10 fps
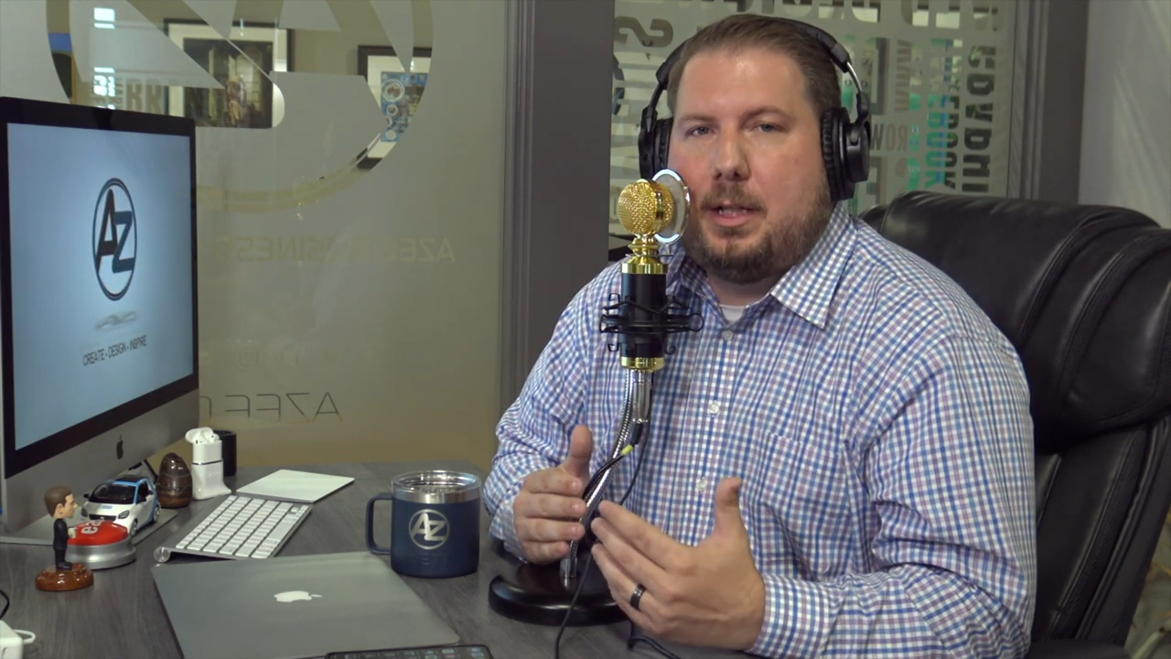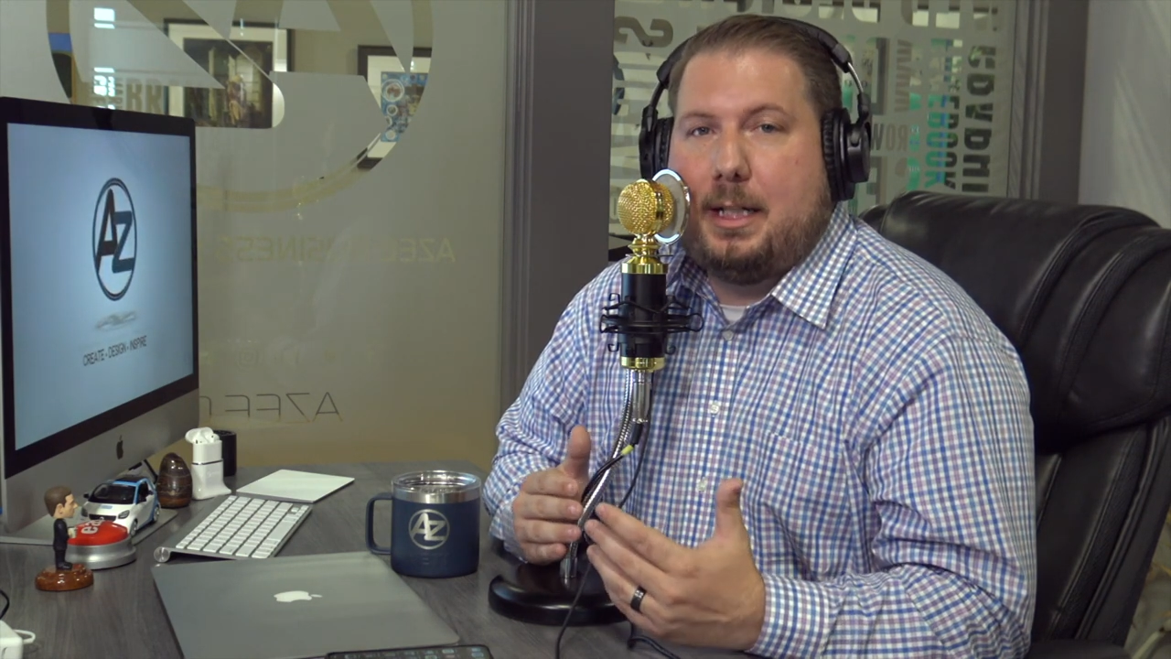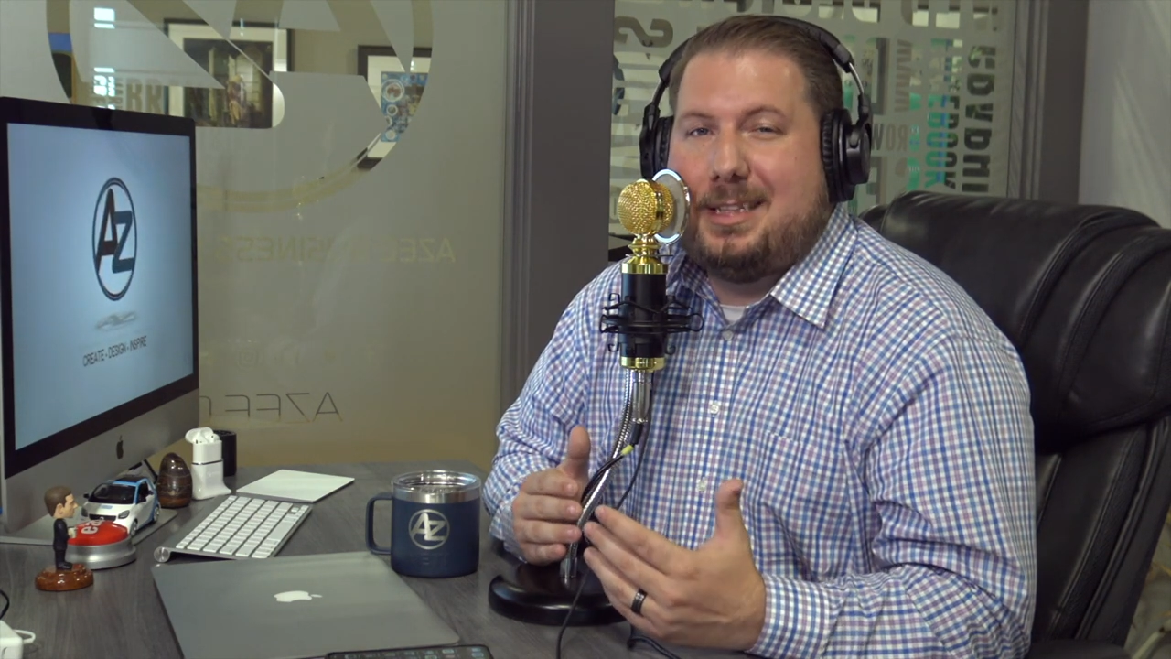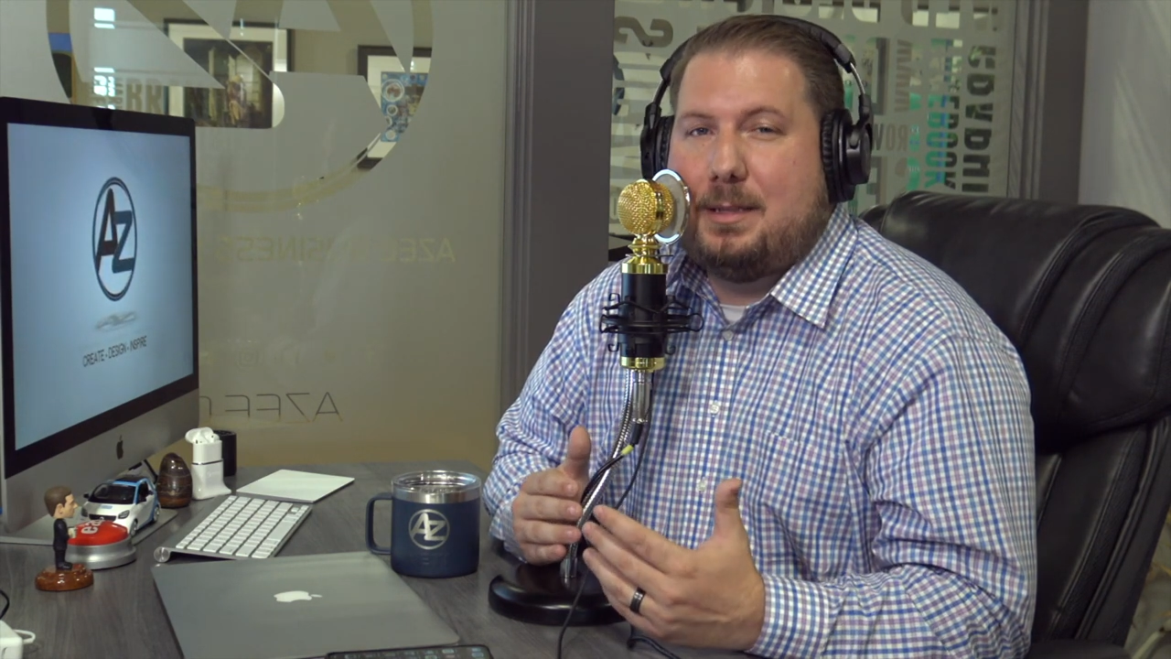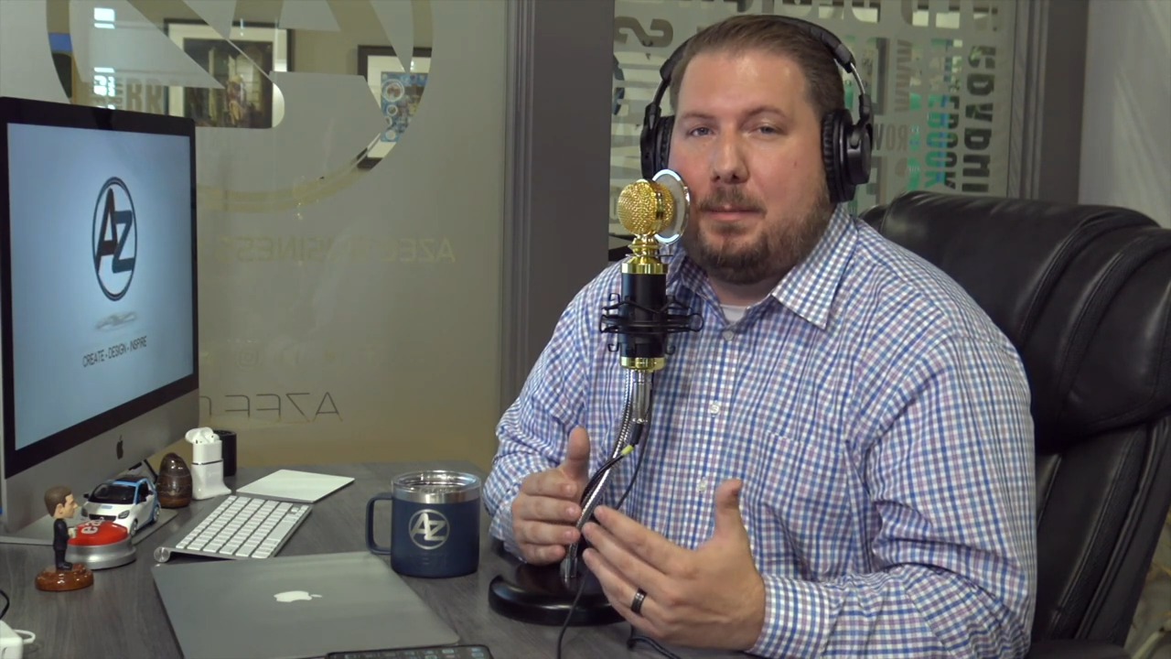
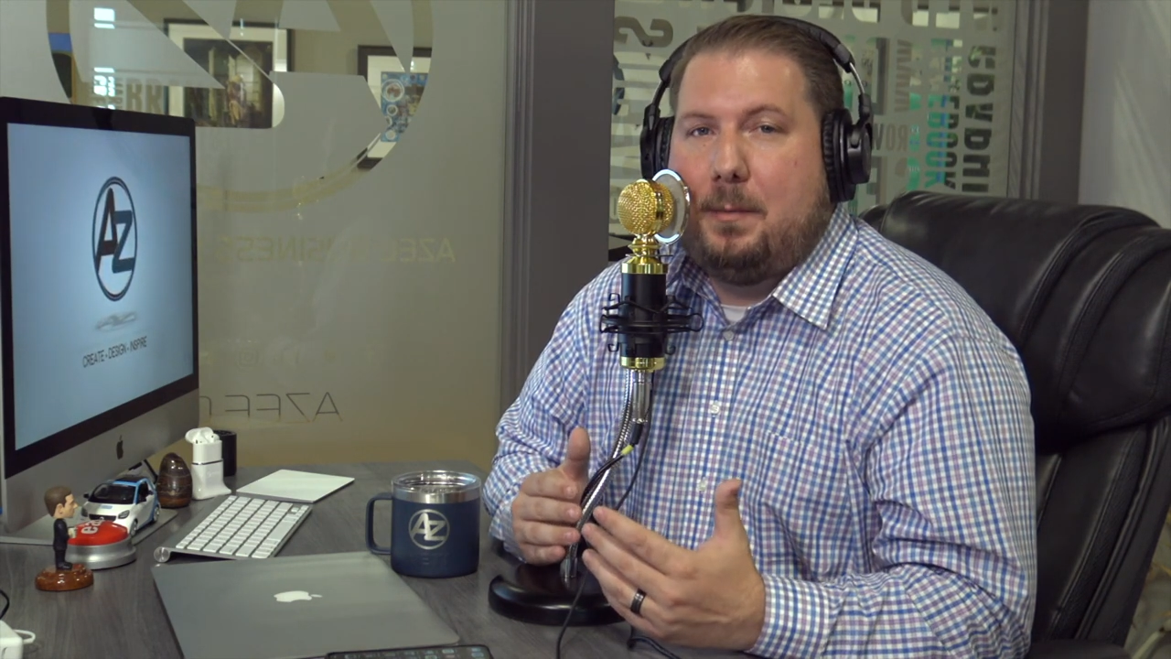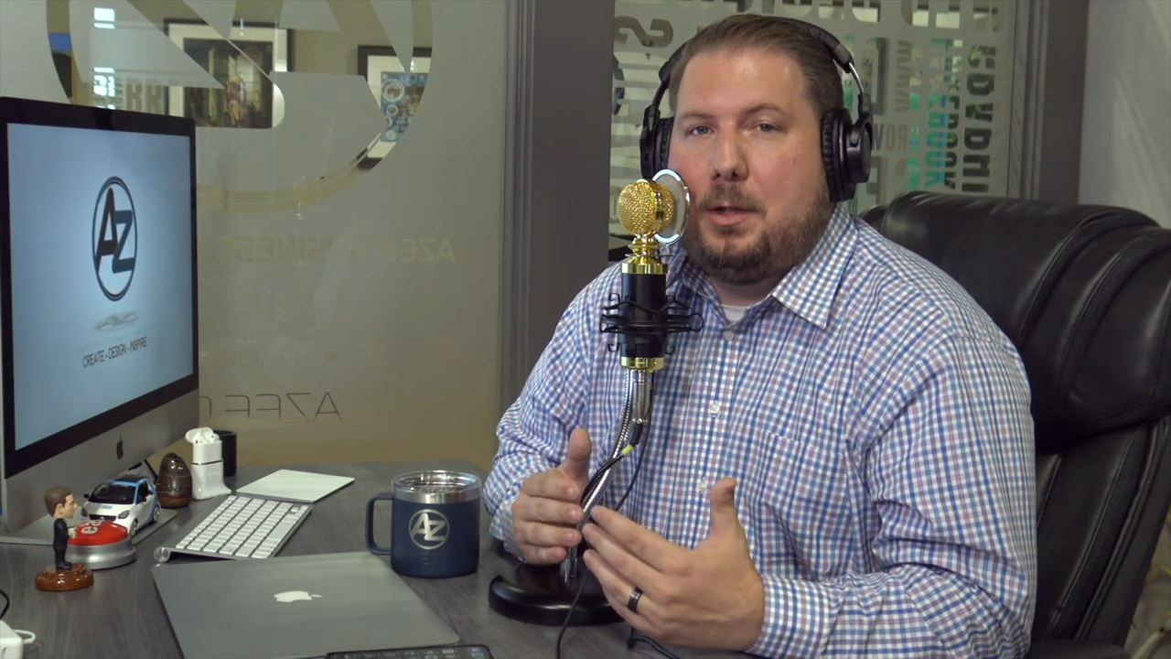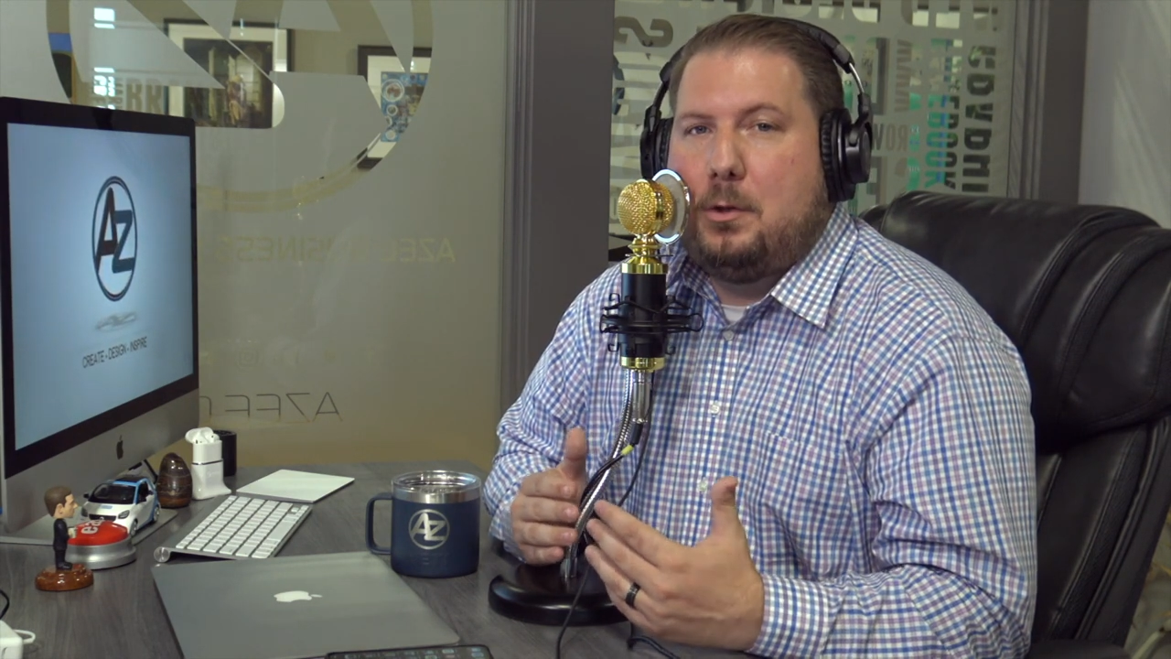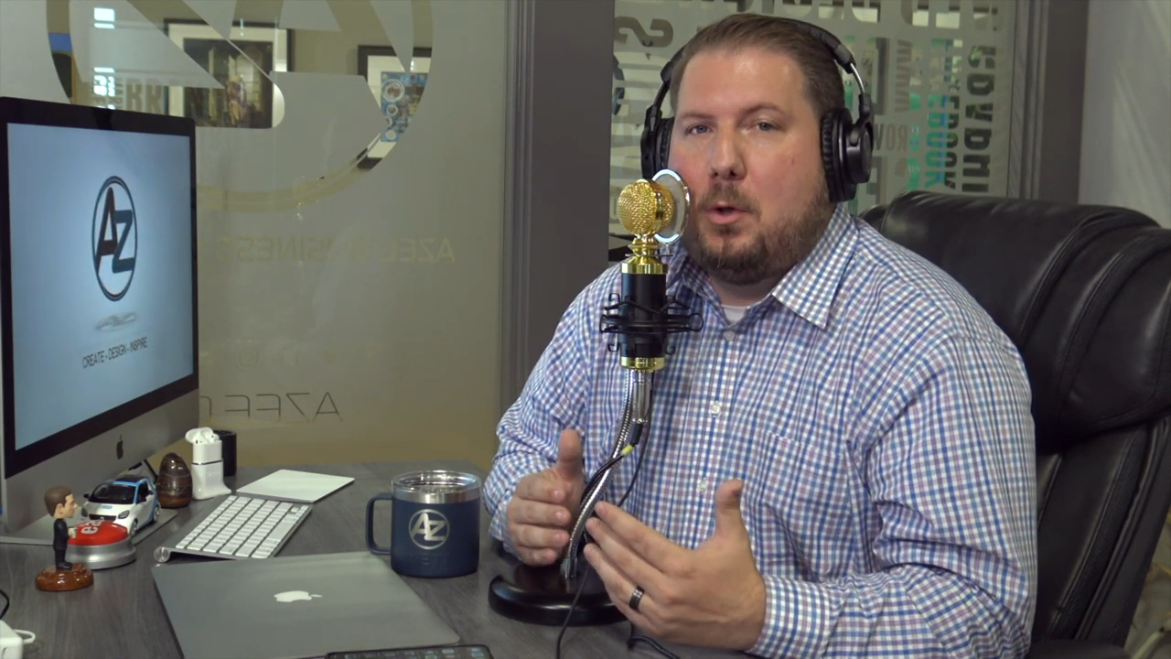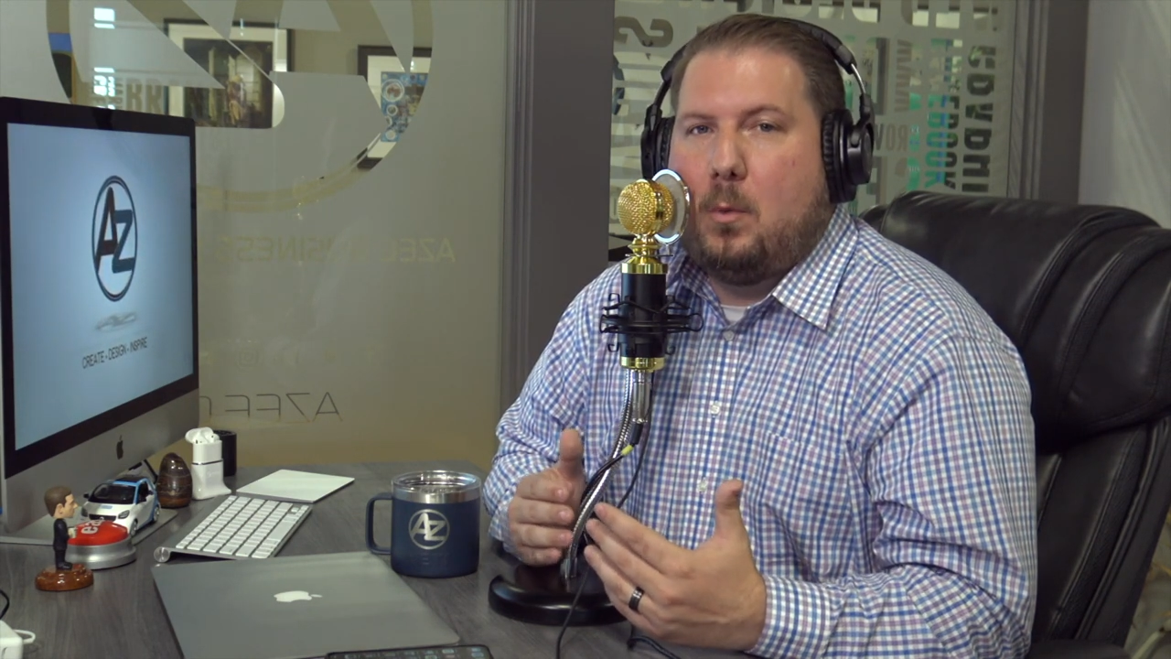things that maybe
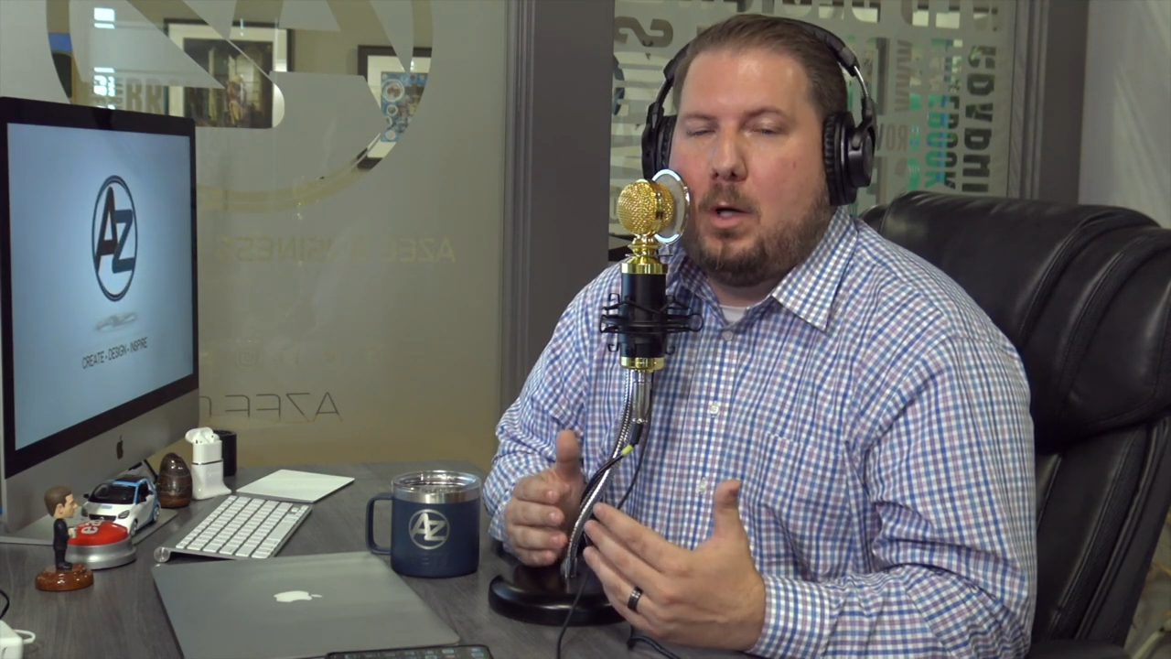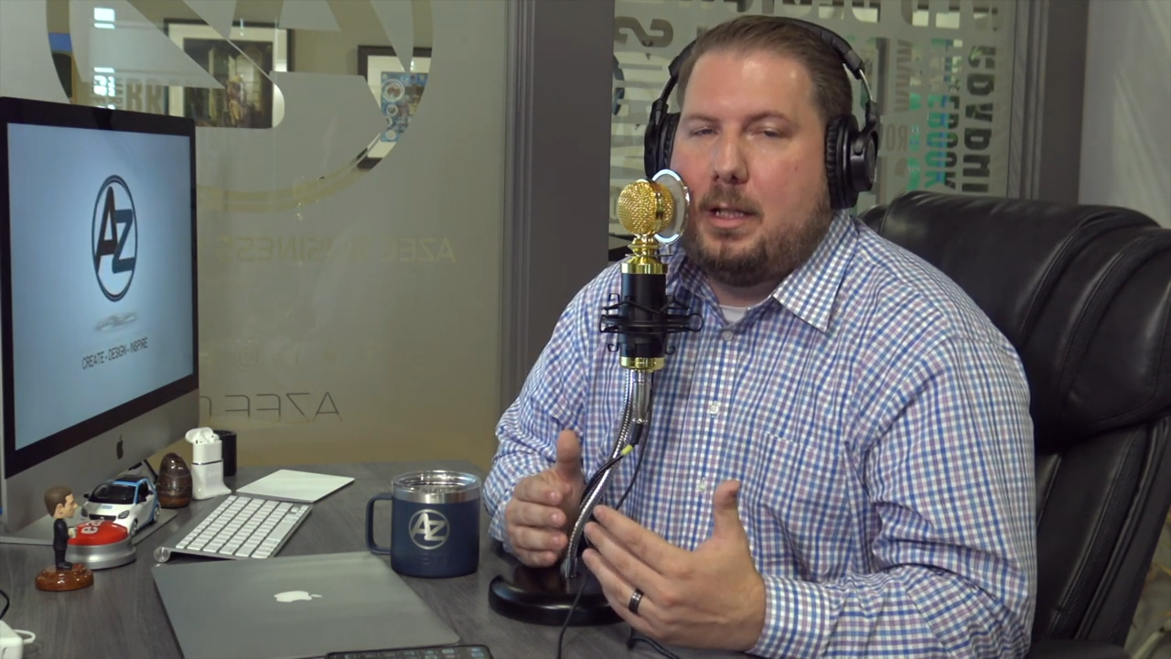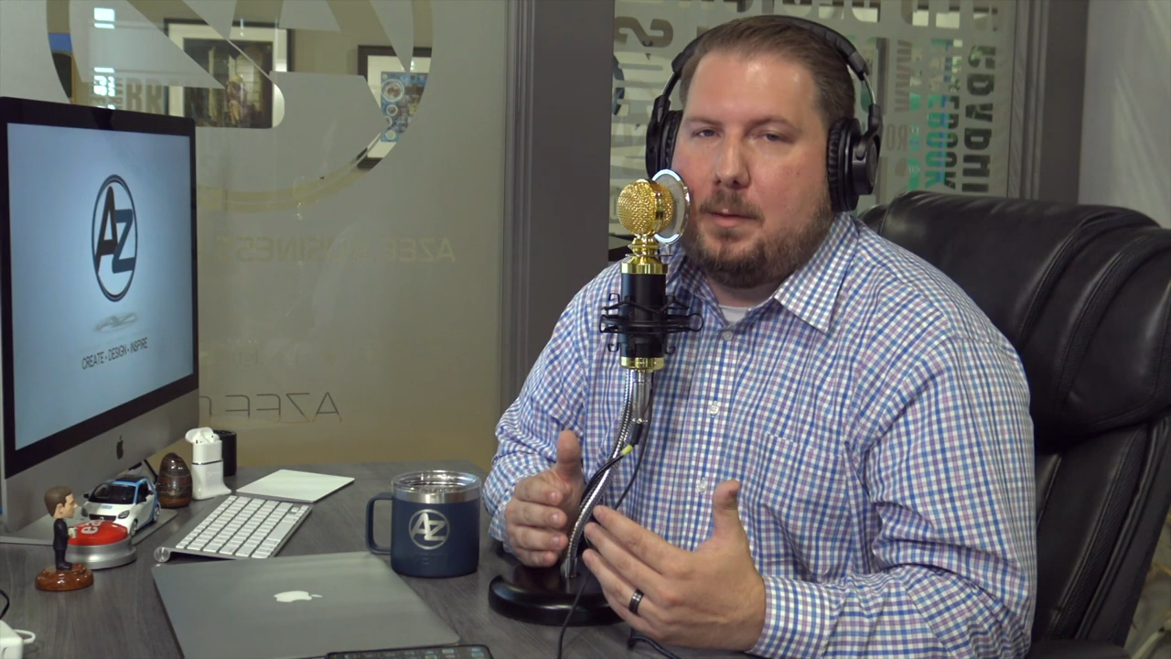you don't want